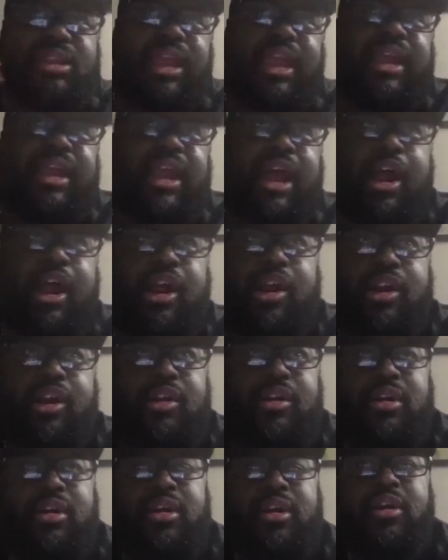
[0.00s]
And
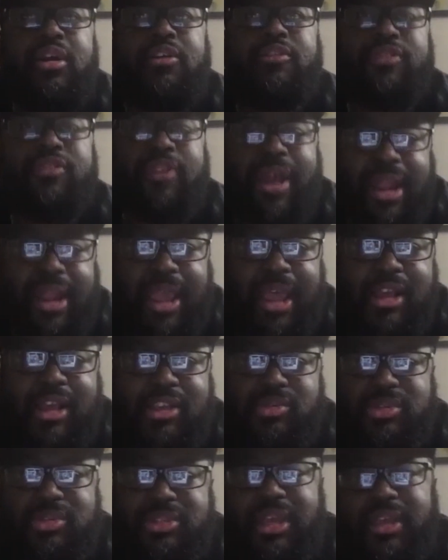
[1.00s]
our frat
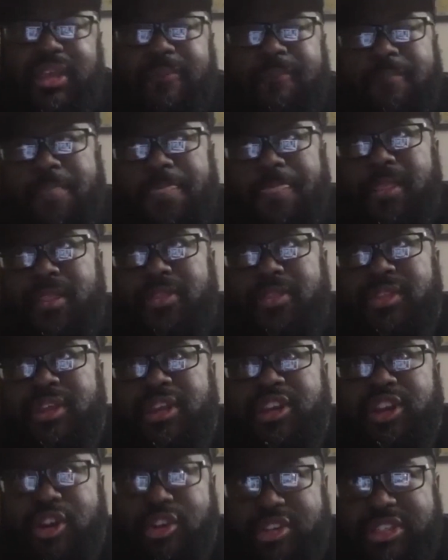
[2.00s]
house was at the
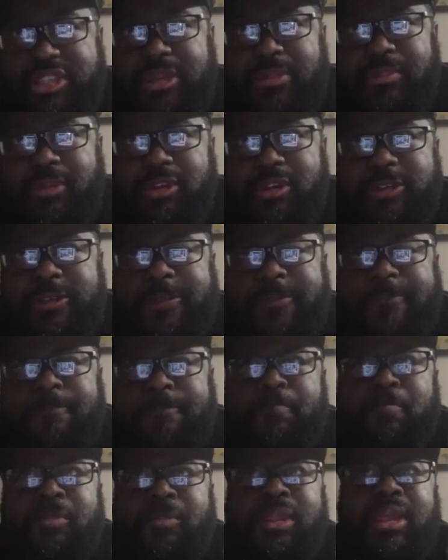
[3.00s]
nursing building.
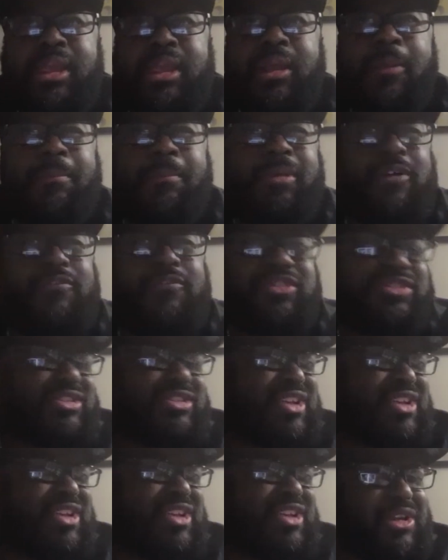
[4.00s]
But for
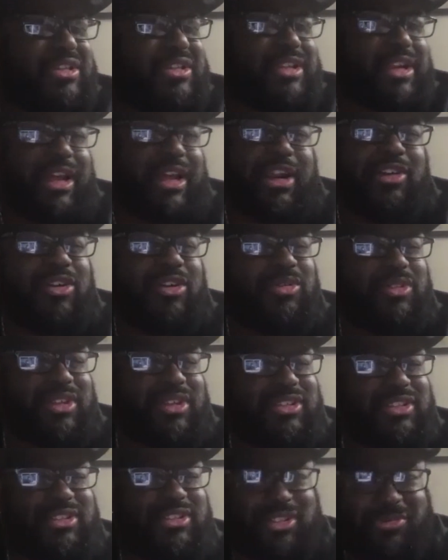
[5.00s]
some reason, I don't know, this is